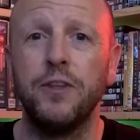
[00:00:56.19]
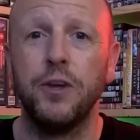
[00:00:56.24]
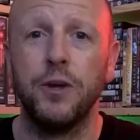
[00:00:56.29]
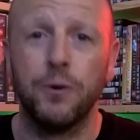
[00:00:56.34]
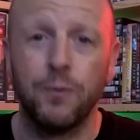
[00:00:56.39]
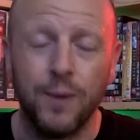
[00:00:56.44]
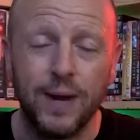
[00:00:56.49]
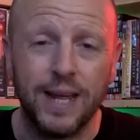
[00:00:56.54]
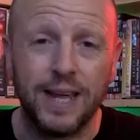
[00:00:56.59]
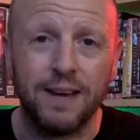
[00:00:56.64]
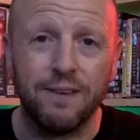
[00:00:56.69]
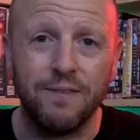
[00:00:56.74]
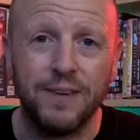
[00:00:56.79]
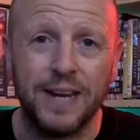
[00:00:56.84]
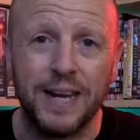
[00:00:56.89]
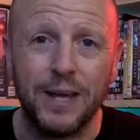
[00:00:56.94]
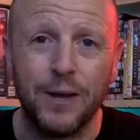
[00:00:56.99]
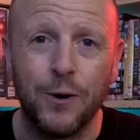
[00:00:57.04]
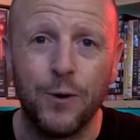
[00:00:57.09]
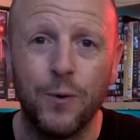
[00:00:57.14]
the Eureka
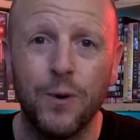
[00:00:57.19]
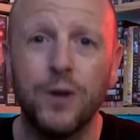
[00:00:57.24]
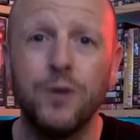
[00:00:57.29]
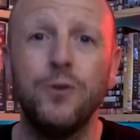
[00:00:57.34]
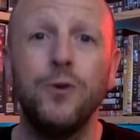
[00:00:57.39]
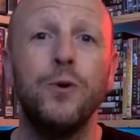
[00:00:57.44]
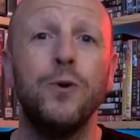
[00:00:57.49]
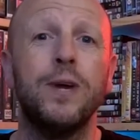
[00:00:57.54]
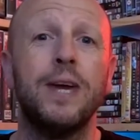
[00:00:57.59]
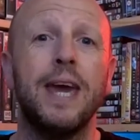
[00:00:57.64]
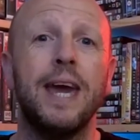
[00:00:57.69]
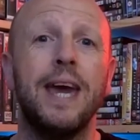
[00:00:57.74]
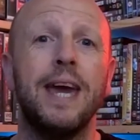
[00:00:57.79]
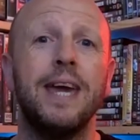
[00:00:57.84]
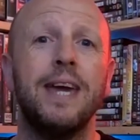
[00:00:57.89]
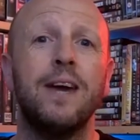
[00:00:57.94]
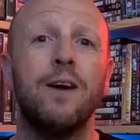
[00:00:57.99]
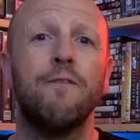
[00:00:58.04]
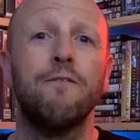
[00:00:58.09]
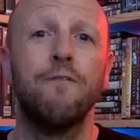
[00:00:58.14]
Video
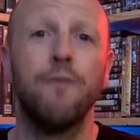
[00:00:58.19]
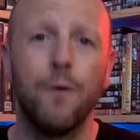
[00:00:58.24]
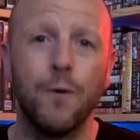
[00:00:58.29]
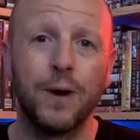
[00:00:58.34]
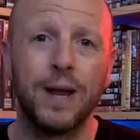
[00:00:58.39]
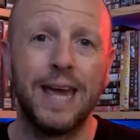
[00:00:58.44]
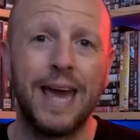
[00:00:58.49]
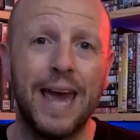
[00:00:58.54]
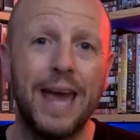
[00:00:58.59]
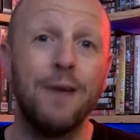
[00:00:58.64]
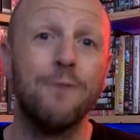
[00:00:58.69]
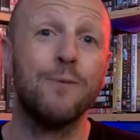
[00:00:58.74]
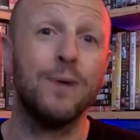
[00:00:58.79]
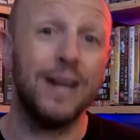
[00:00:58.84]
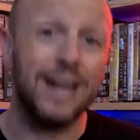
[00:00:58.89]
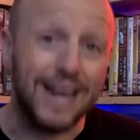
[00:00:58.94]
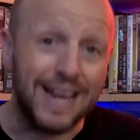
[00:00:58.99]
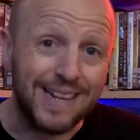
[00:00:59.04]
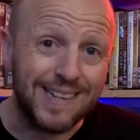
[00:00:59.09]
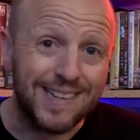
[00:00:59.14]
UK 4K
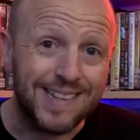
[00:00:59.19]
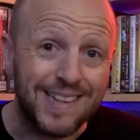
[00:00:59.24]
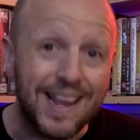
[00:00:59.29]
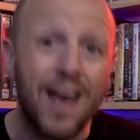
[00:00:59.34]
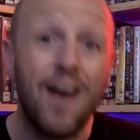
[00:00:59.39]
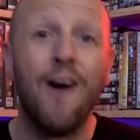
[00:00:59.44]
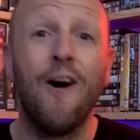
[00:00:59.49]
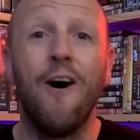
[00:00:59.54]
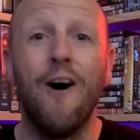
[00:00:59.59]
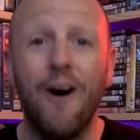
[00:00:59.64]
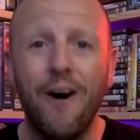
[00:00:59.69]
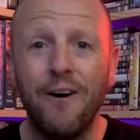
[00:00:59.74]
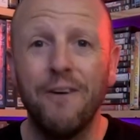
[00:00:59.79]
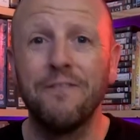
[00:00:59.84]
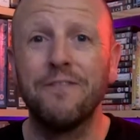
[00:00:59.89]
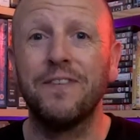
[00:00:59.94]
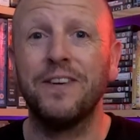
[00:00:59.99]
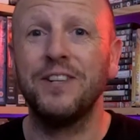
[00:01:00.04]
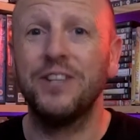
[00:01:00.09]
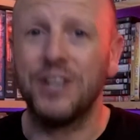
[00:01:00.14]
release
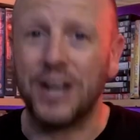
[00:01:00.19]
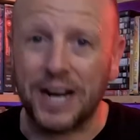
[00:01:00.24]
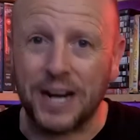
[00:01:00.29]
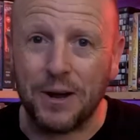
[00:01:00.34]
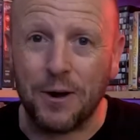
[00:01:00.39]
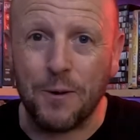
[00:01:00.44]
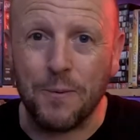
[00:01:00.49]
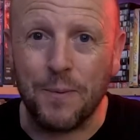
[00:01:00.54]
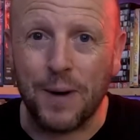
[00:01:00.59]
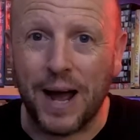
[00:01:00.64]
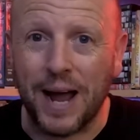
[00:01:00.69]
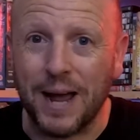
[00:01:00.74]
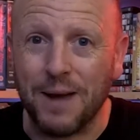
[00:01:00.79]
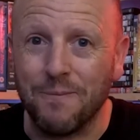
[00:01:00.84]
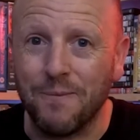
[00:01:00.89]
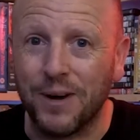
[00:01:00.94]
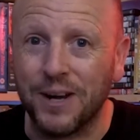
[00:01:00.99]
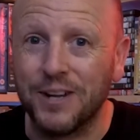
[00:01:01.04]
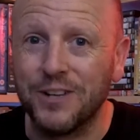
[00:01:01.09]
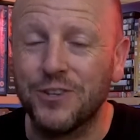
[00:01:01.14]
of China
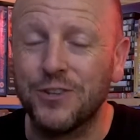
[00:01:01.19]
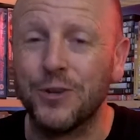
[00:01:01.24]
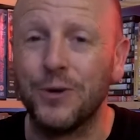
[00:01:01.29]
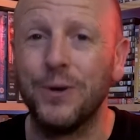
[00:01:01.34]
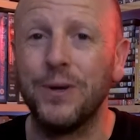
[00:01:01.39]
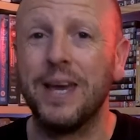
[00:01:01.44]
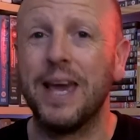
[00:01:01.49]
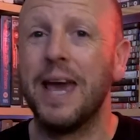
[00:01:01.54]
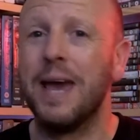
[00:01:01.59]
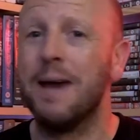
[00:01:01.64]
O'Brien 1 and 2